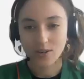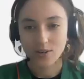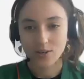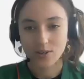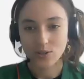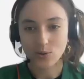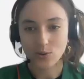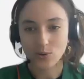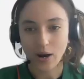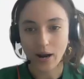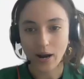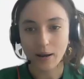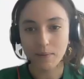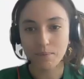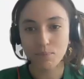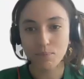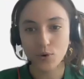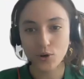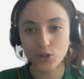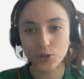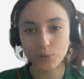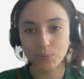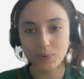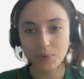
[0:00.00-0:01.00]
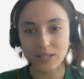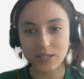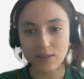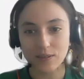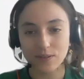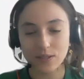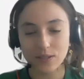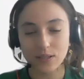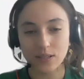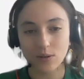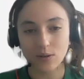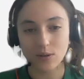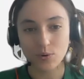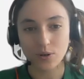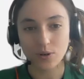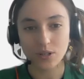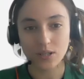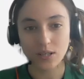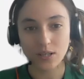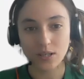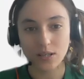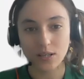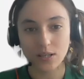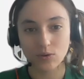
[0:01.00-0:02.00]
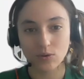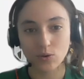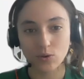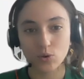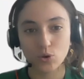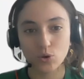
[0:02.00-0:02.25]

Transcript: So I'm more specifically working in the